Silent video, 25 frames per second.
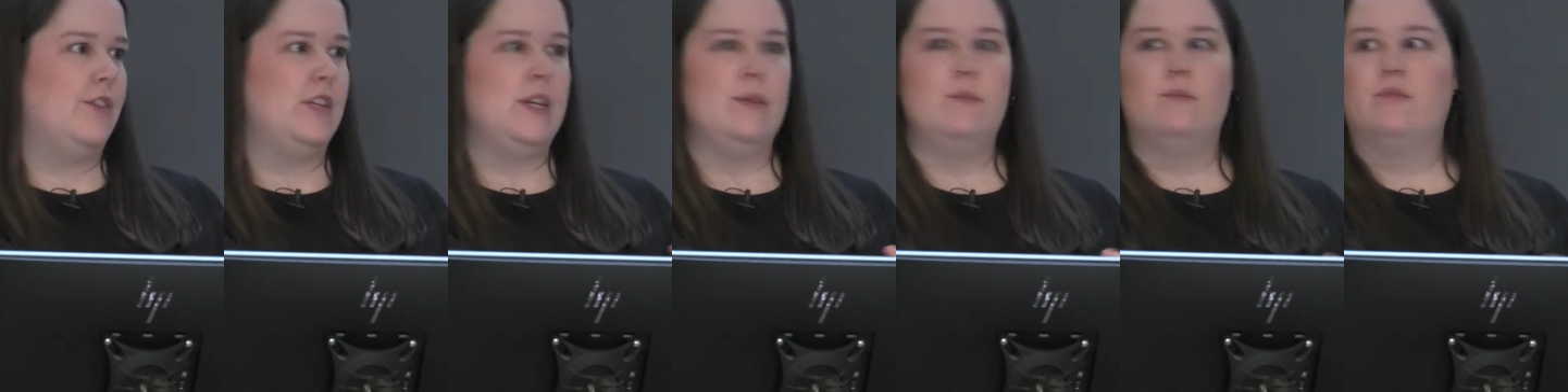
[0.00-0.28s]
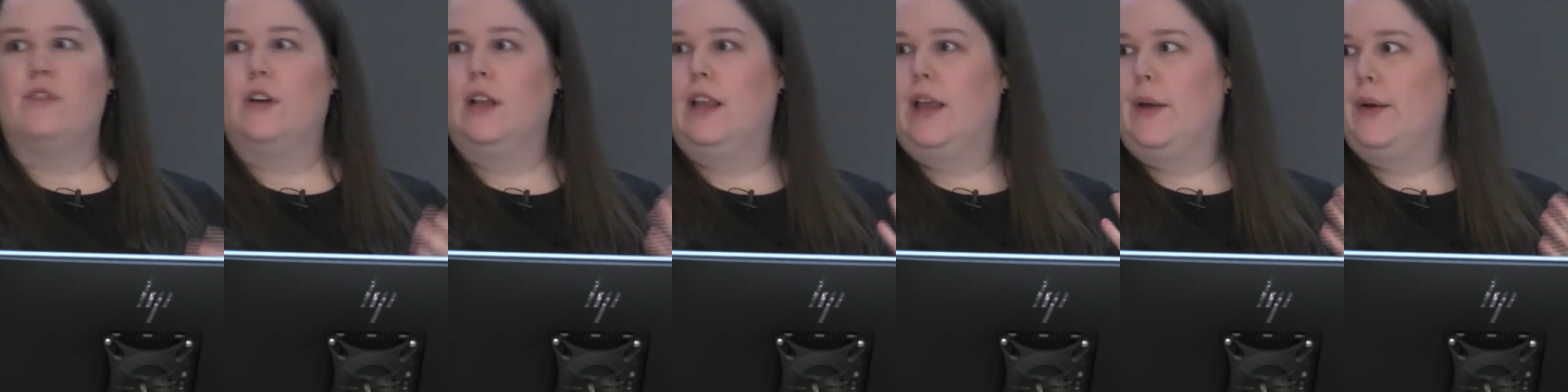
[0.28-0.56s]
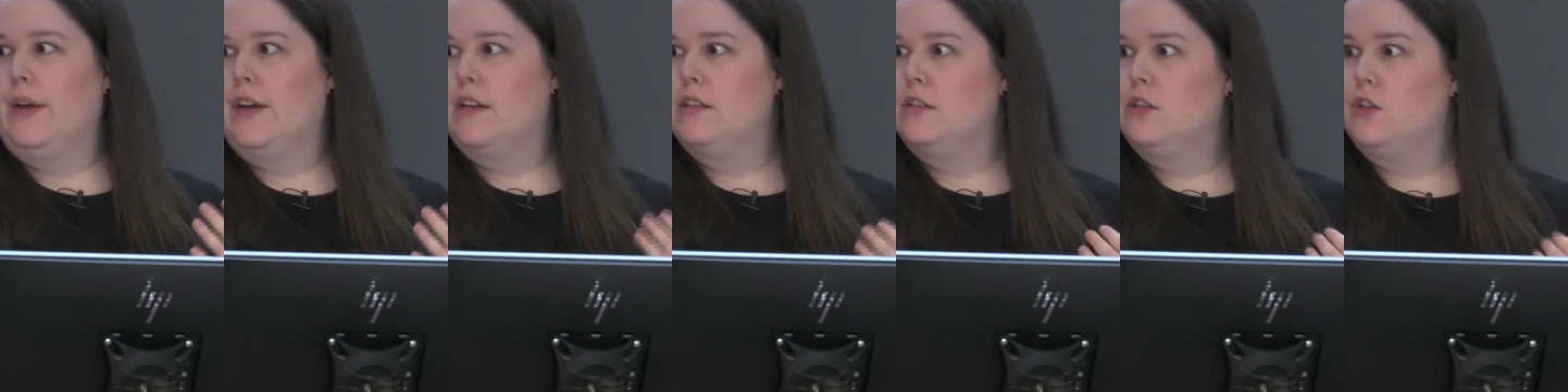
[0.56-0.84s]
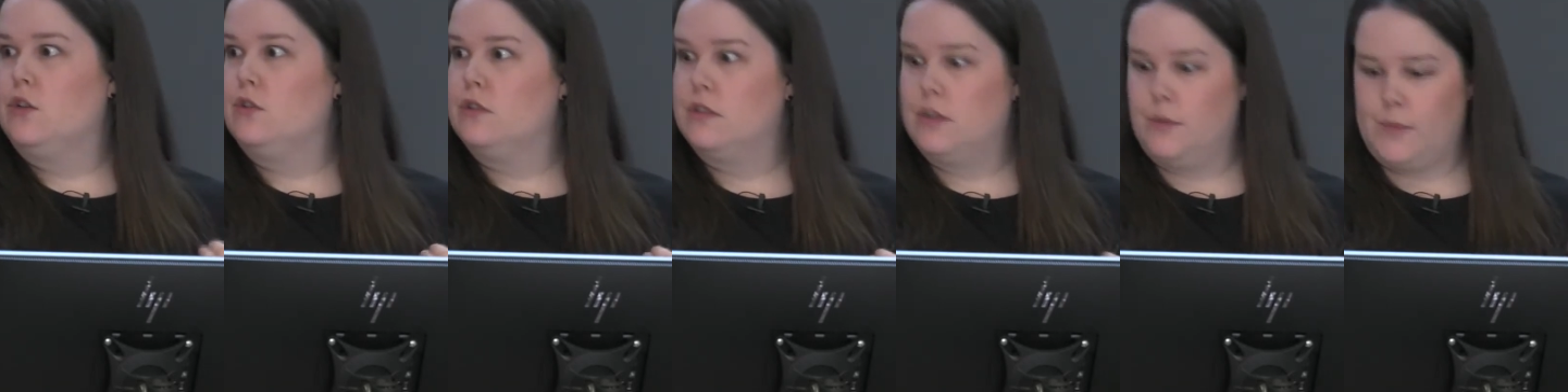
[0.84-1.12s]
team for allowing us
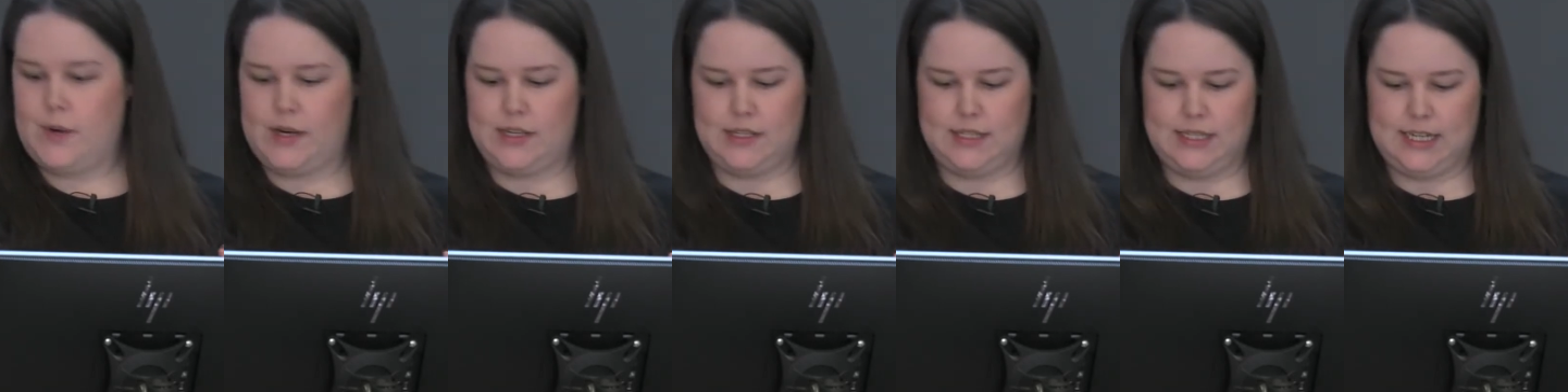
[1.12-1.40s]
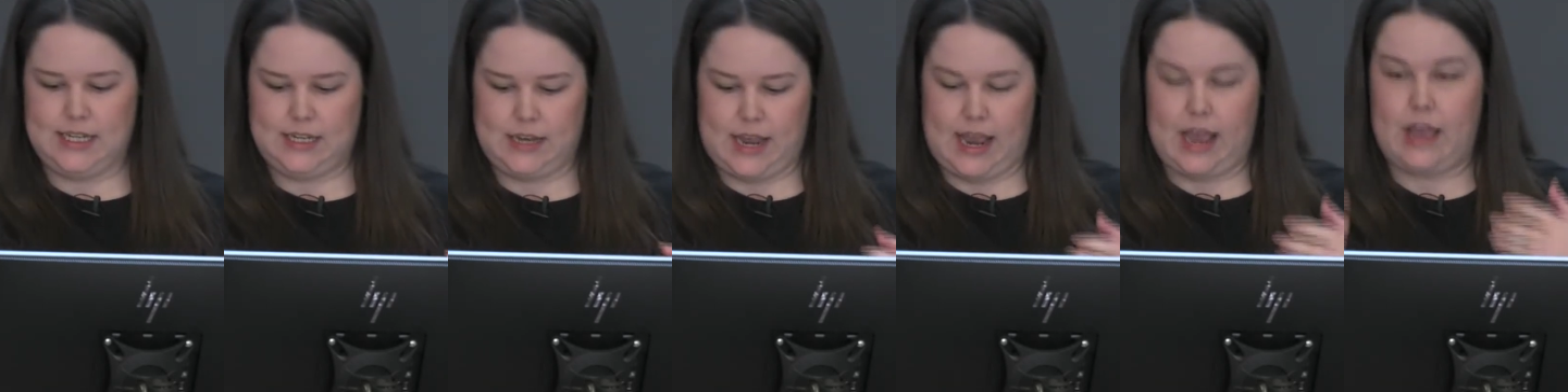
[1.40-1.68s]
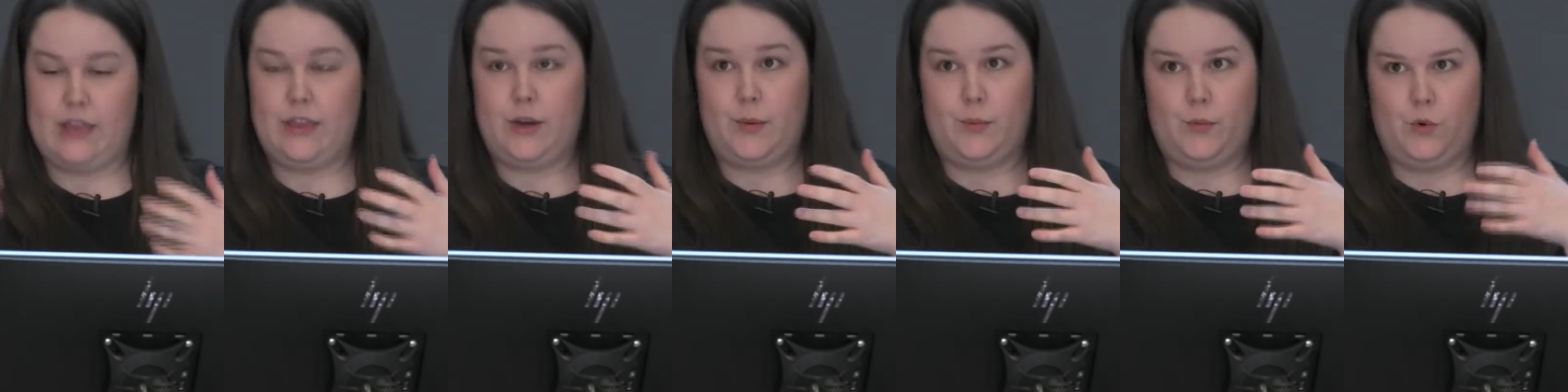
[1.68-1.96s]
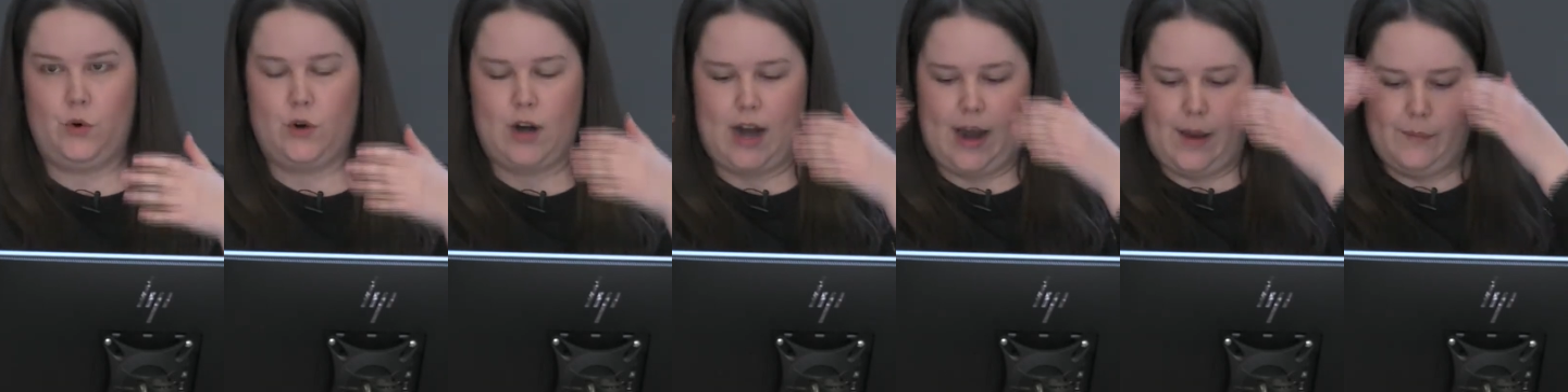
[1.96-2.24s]
to use their
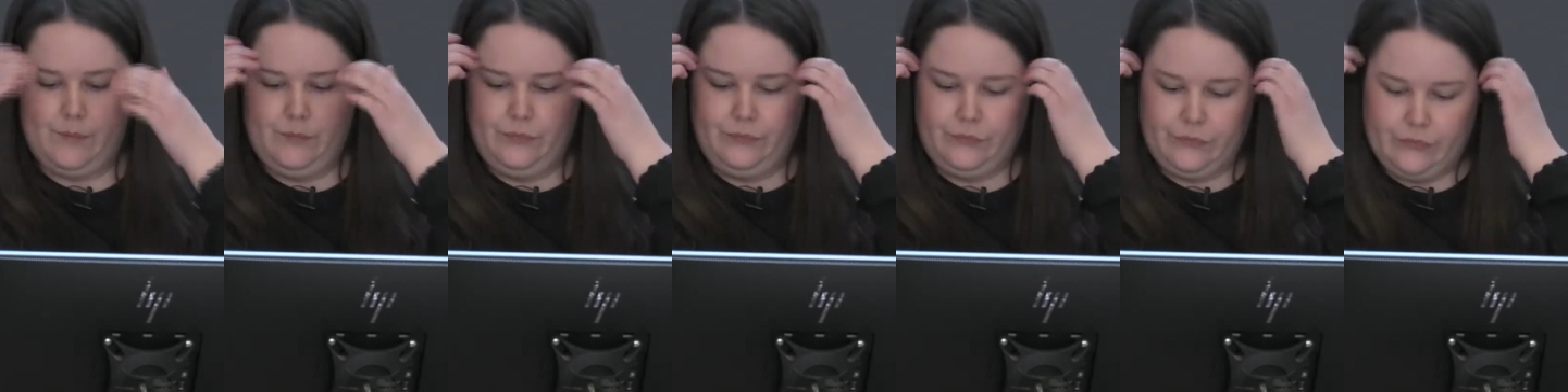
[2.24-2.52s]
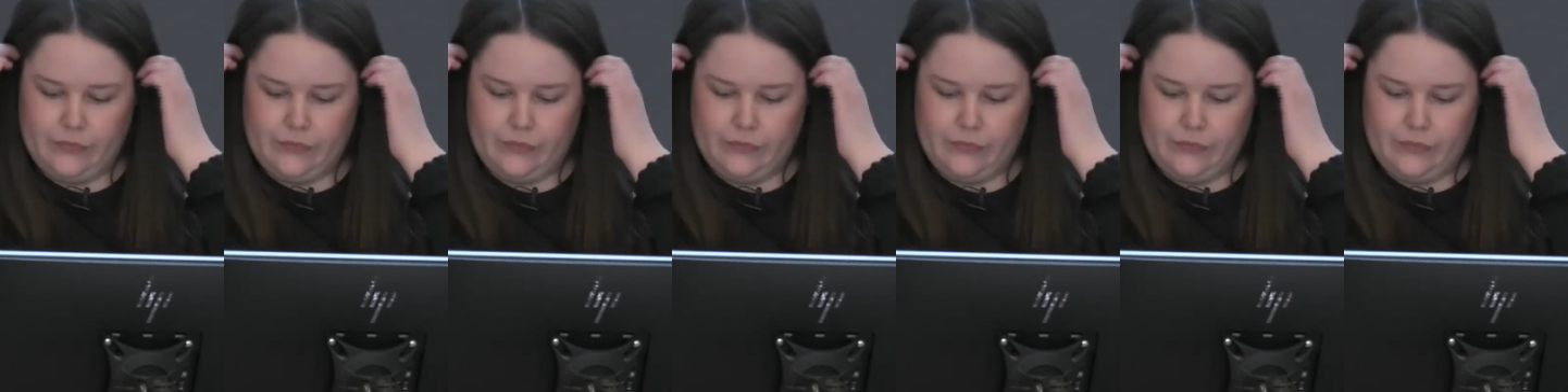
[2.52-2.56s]
programme.